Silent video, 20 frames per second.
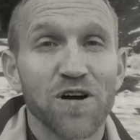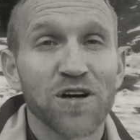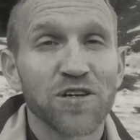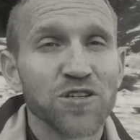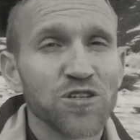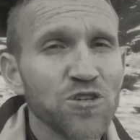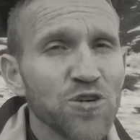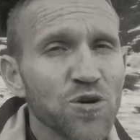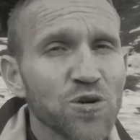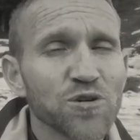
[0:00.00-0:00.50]

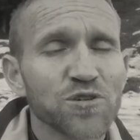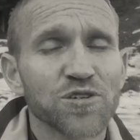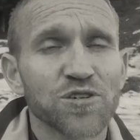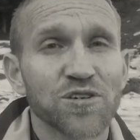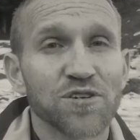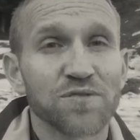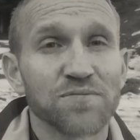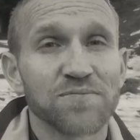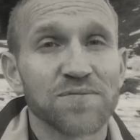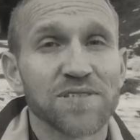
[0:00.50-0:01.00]
on your
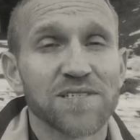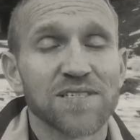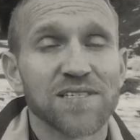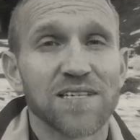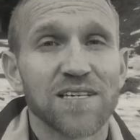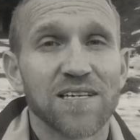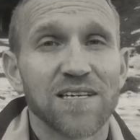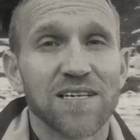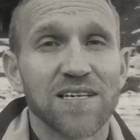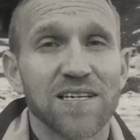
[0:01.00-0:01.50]
terms.
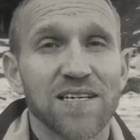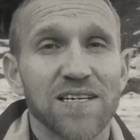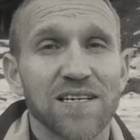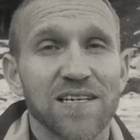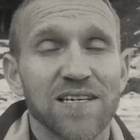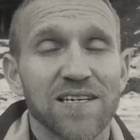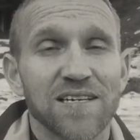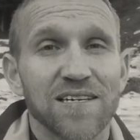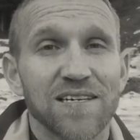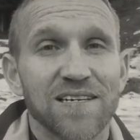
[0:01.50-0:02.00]

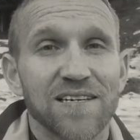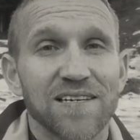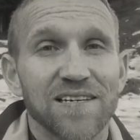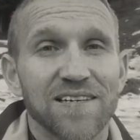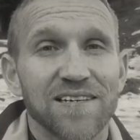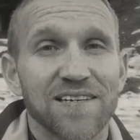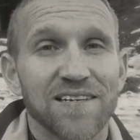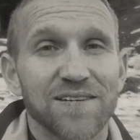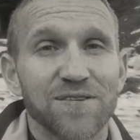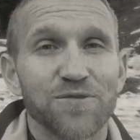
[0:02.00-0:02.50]

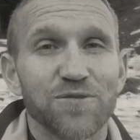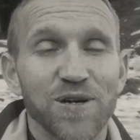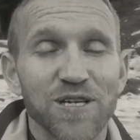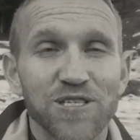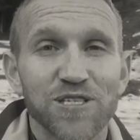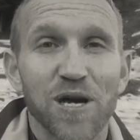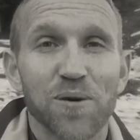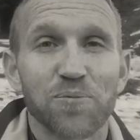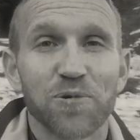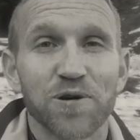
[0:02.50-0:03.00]

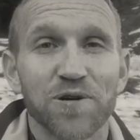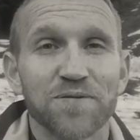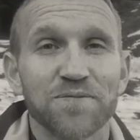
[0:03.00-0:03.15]
Reach upward.